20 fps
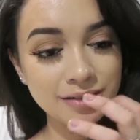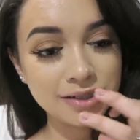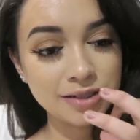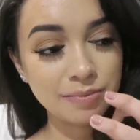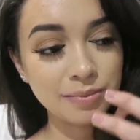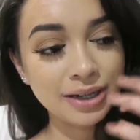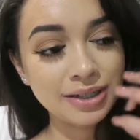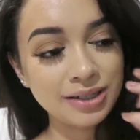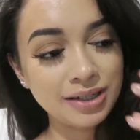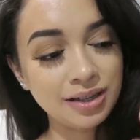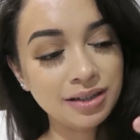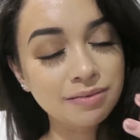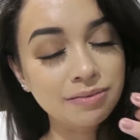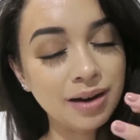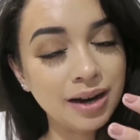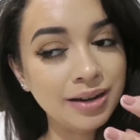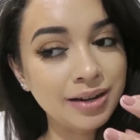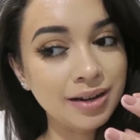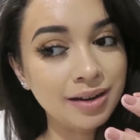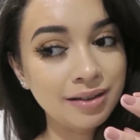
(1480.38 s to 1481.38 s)
to my teeth
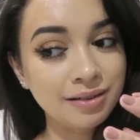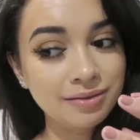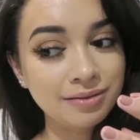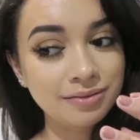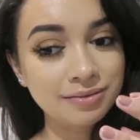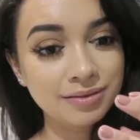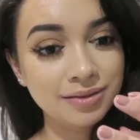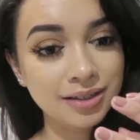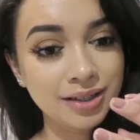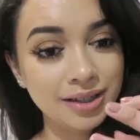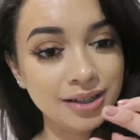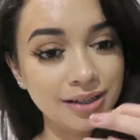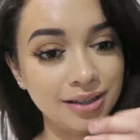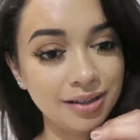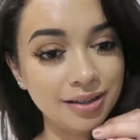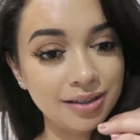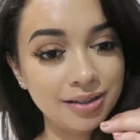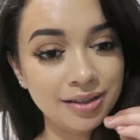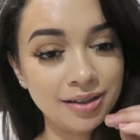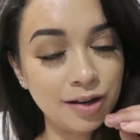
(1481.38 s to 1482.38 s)
right now,
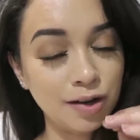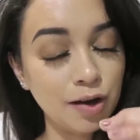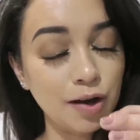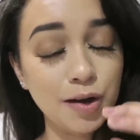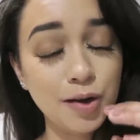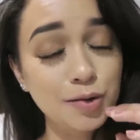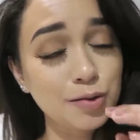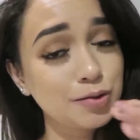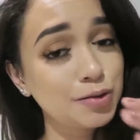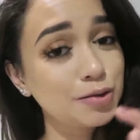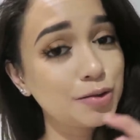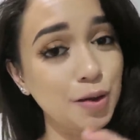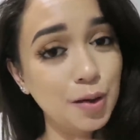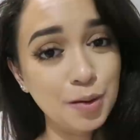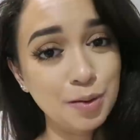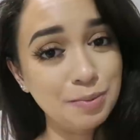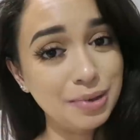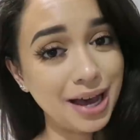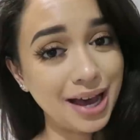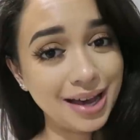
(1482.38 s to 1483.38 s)
it hurts
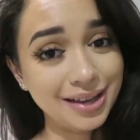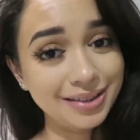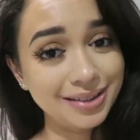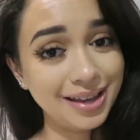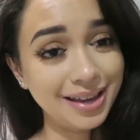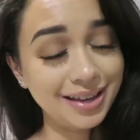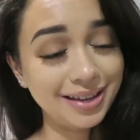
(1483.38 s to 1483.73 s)
so bad.